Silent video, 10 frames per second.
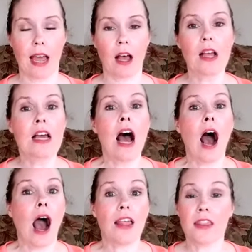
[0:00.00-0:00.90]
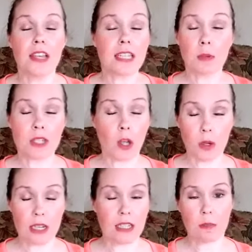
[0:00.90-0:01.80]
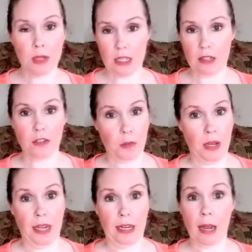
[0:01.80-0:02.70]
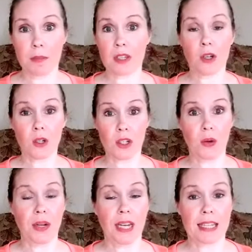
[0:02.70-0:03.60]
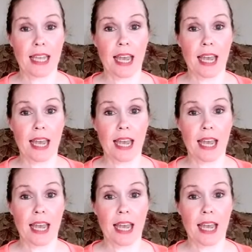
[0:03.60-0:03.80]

Now, this was so easy peasy for me, and I'm still doing it,